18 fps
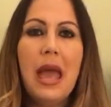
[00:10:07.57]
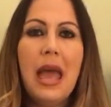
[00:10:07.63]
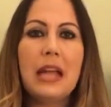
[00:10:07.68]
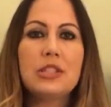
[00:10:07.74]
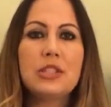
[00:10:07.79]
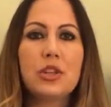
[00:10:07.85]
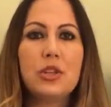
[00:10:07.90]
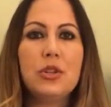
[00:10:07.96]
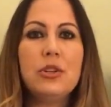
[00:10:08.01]

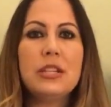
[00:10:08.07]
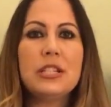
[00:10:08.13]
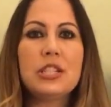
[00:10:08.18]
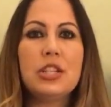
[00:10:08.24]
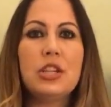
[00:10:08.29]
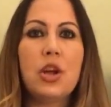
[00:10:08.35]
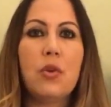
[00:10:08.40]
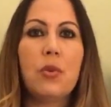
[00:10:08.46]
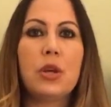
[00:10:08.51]
And so you need
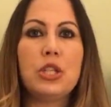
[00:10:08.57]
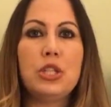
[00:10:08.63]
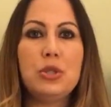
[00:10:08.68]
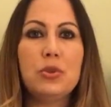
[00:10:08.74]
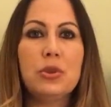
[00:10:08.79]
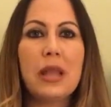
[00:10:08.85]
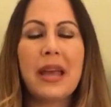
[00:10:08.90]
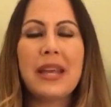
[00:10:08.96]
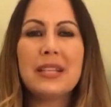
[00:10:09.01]
to know what
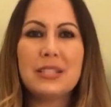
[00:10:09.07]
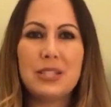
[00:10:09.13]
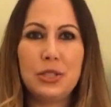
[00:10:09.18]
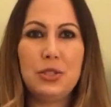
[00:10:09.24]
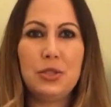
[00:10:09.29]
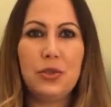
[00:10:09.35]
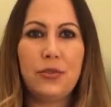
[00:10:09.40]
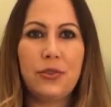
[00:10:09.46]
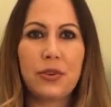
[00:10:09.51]
you like to
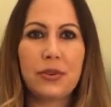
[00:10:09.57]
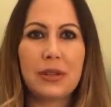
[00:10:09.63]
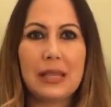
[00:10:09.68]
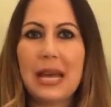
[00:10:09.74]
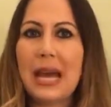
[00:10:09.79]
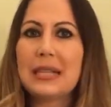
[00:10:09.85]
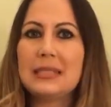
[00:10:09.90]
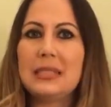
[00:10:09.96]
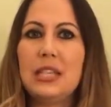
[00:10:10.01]
do for
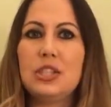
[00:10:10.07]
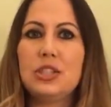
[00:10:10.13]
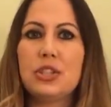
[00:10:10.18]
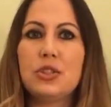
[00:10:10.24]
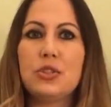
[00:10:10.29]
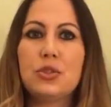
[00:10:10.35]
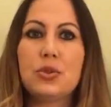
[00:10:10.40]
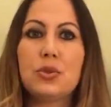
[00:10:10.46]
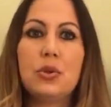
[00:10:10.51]

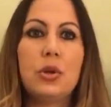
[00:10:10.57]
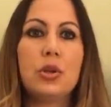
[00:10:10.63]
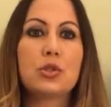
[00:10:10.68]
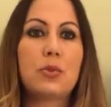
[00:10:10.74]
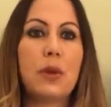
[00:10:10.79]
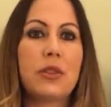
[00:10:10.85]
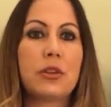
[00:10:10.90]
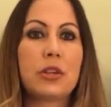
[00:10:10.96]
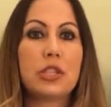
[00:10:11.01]
relaxation
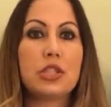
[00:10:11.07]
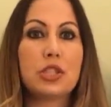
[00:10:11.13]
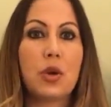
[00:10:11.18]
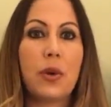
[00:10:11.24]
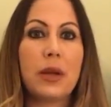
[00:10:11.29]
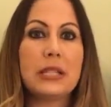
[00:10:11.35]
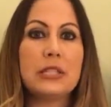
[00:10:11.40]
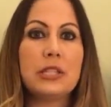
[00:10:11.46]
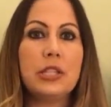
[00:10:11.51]
tools, whether it's
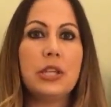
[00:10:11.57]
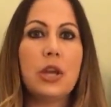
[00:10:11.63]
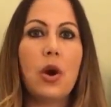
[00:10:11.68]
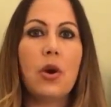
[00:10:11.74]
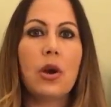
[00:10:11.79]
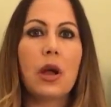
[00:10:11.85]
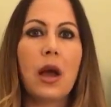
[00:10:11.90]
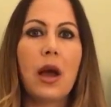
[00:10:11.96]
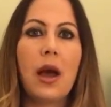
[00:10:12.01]
going to
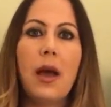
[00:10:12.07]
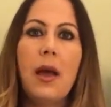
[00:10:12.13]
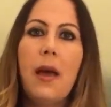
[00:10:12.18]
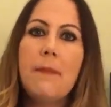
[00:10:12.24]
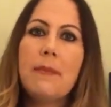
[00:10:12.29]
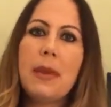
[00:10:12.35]
yoga,